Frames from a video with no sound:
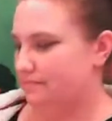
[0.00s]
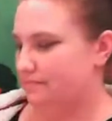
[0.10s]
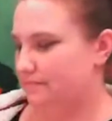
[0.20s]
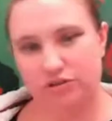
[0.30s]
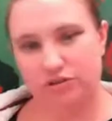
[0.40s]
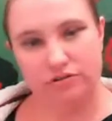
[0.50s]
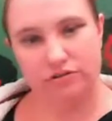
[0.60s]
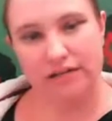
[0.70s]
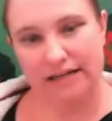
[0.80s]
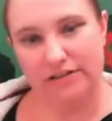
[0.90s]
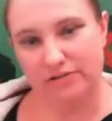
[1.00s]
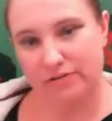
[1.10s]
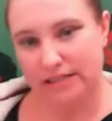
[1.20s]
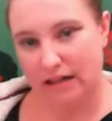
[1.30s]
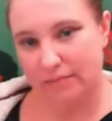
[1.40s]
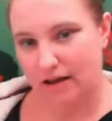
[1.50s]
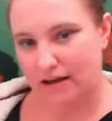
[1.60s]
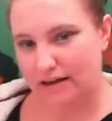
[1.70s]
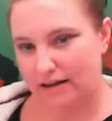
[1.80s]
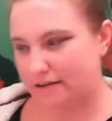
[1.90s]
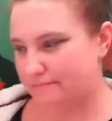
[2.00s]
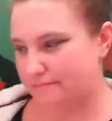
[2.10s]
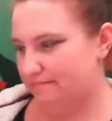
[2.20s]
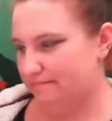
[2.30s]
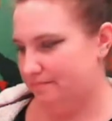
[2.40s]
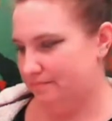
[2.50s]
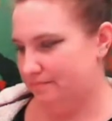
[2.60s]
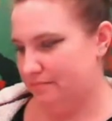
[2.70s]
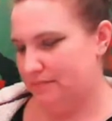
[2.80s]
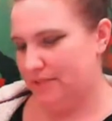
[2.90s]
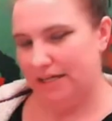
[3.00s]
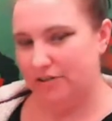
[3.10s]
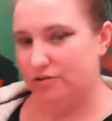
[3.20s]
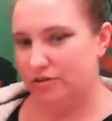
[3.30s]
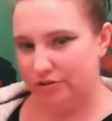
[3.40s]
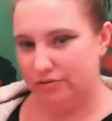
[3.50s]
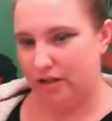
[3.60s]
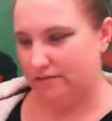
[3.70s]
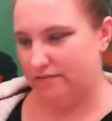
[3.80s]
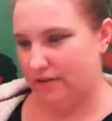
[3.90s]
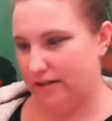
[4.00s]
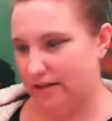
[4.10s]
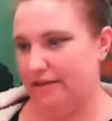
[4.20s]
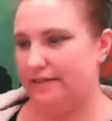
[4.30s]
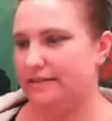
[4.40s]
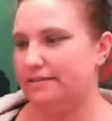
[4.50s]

Did you know dinosaurs celebrate Hanukkah? Dinosaurs do lots of fun things.